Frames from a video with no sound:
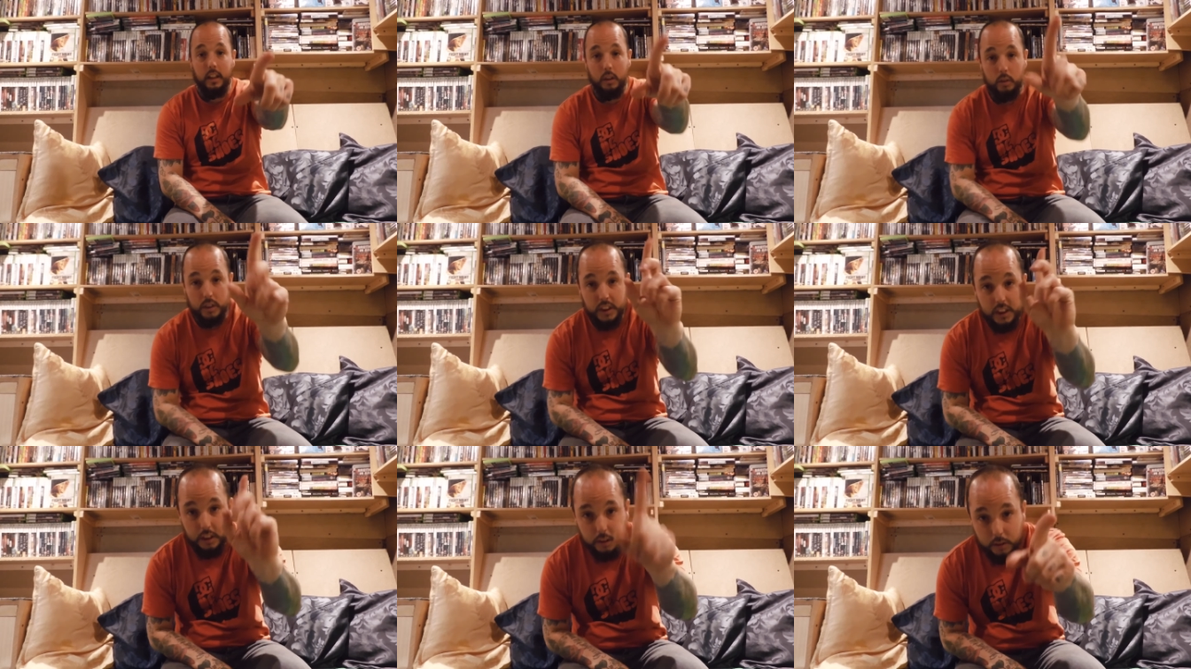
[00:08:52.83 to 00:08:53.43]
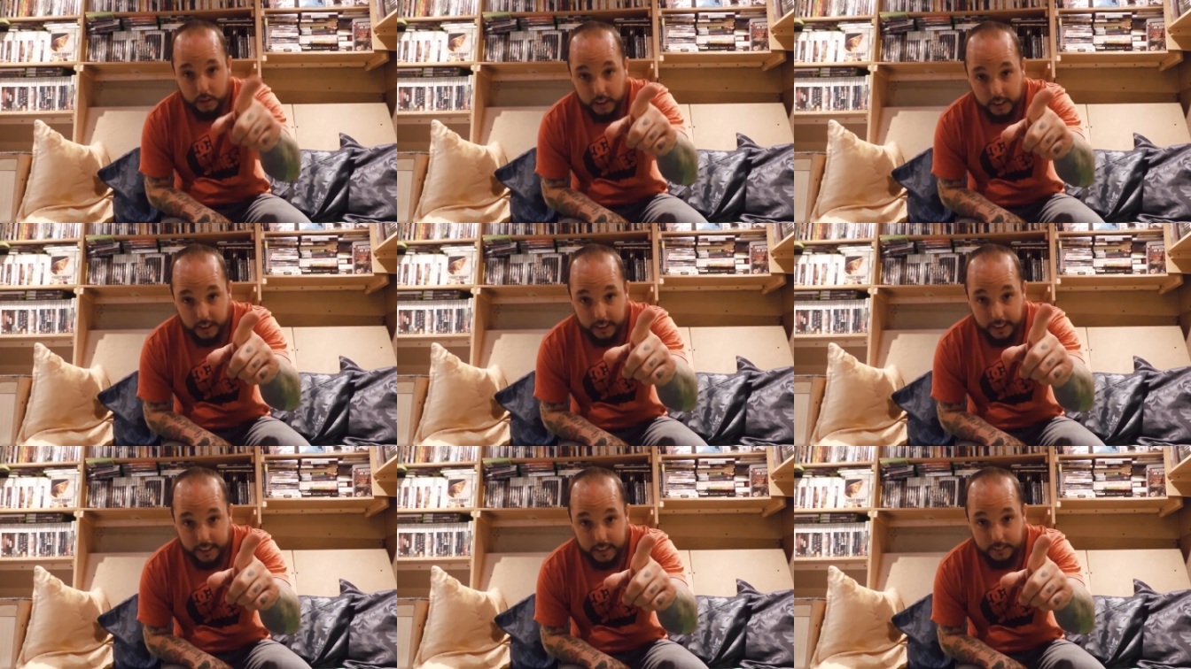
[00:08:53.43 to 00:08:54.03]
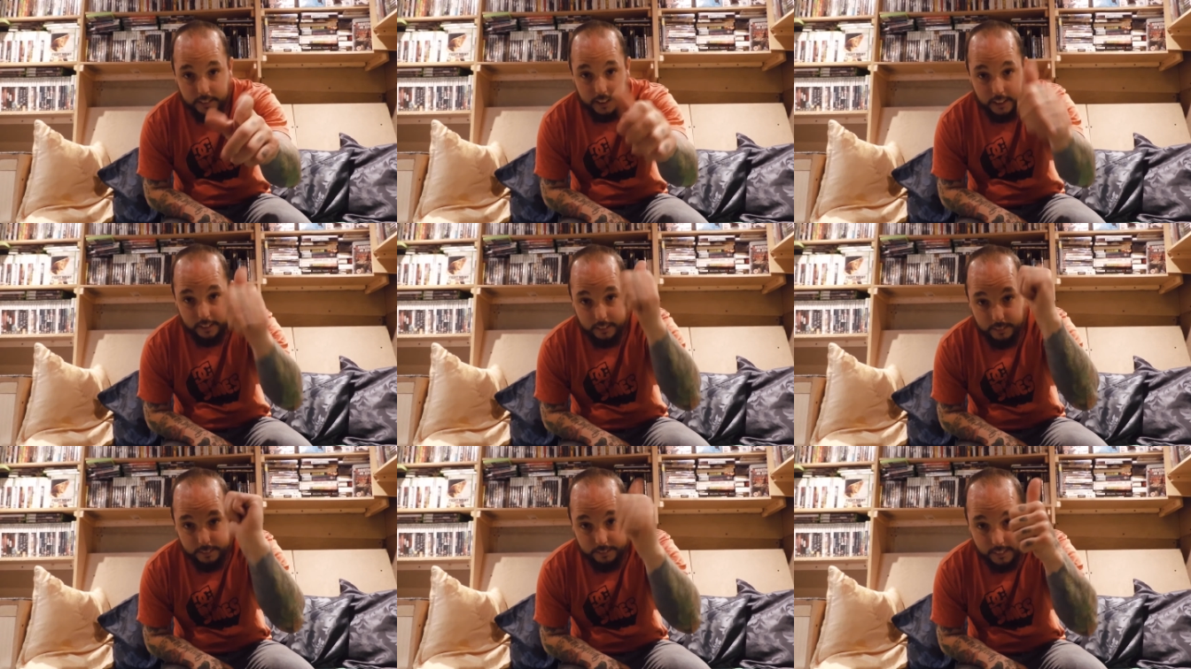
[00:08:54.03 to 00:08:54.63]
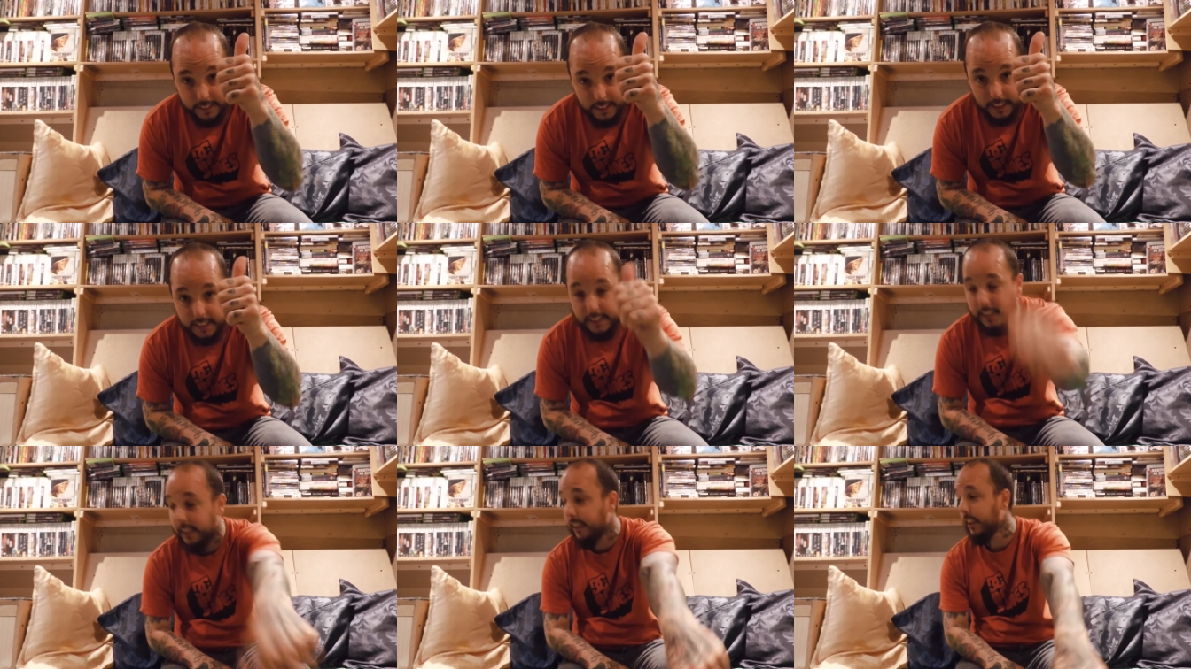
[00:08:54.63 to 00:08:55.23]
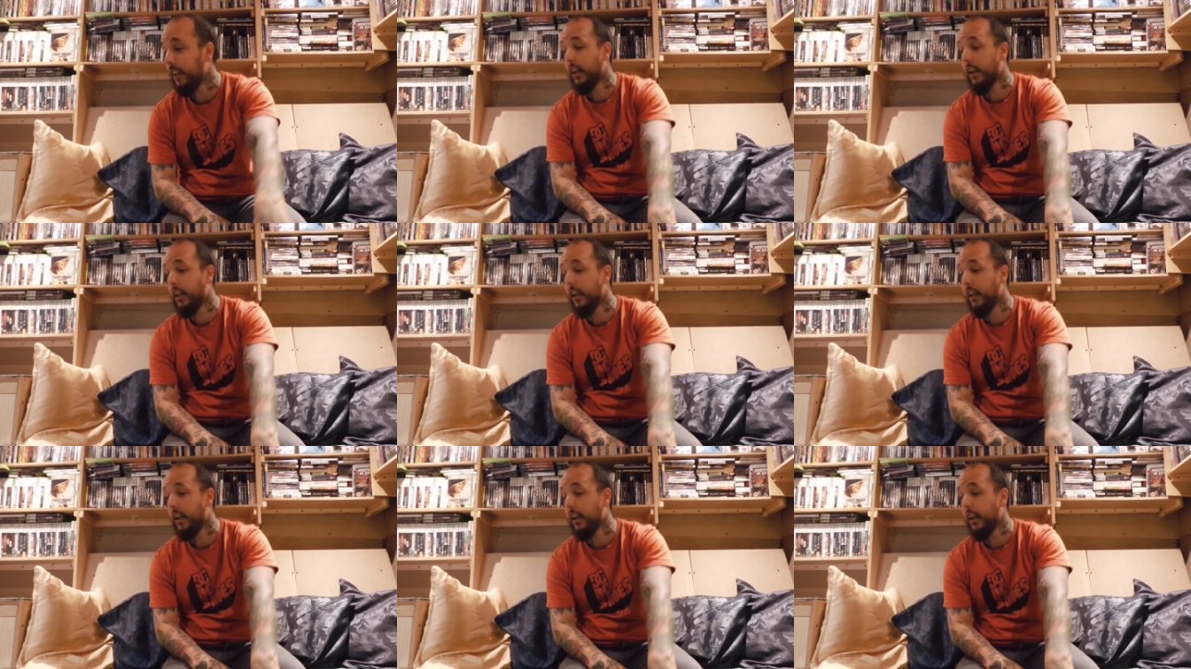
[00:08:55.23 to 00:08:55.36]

I'll see you in the next video. Fantastic.